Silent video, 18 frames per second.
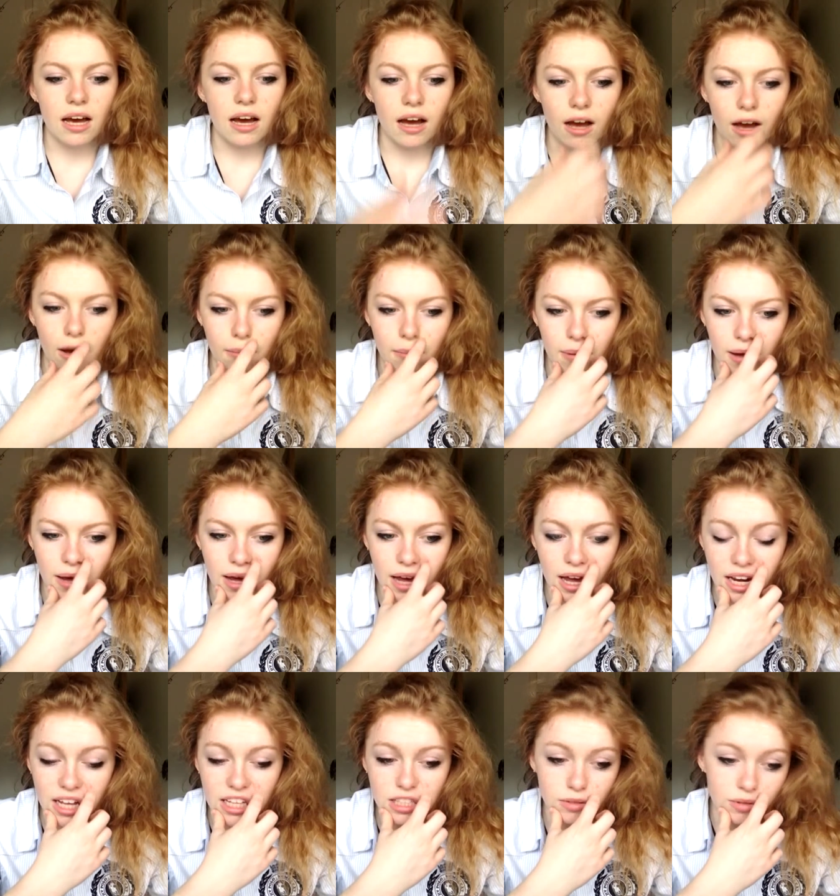
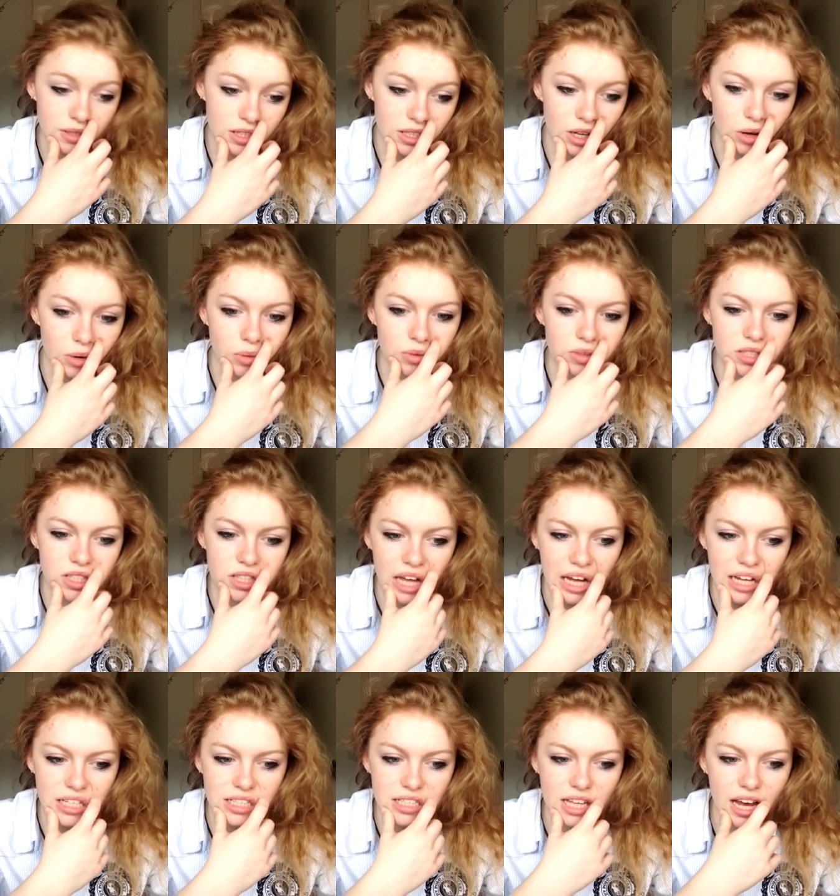And as a result,
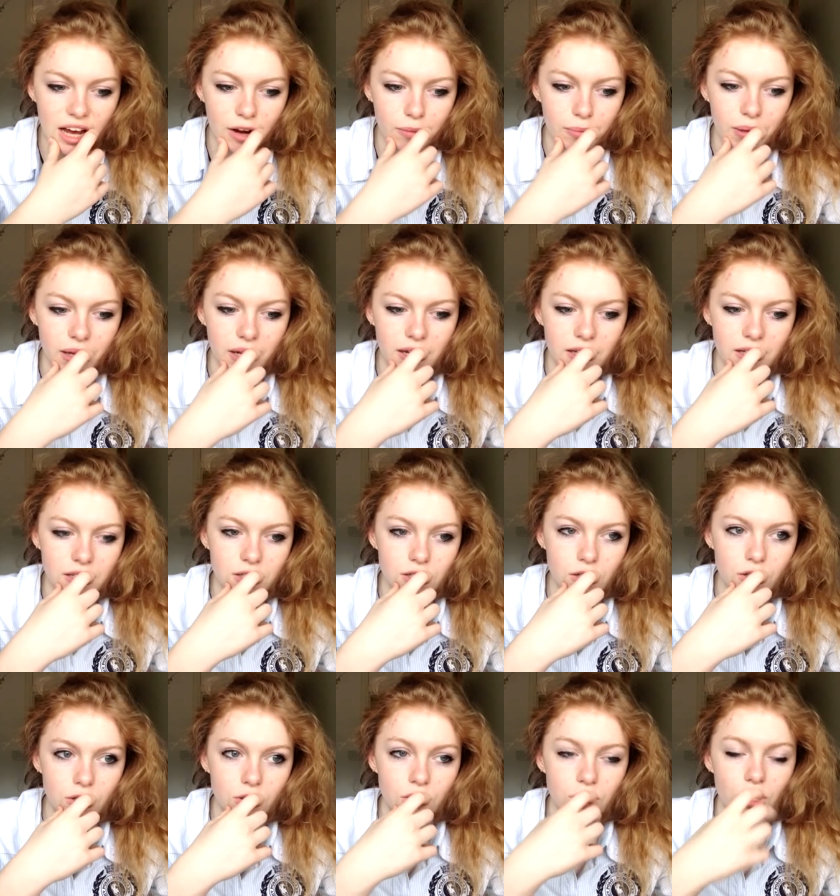that's helping
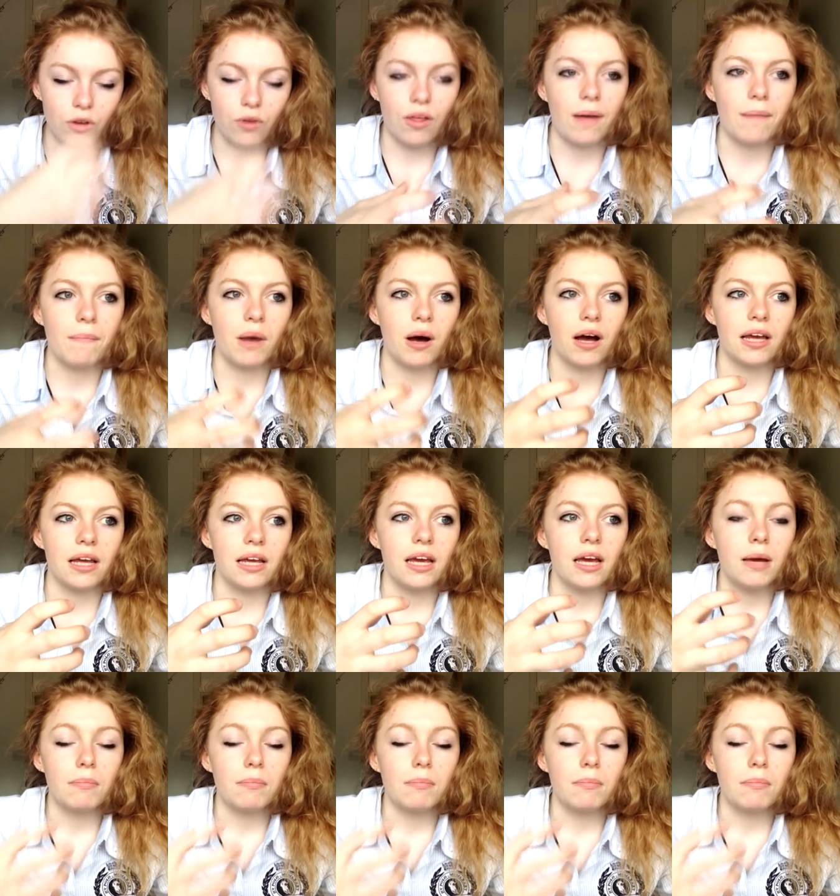to show that my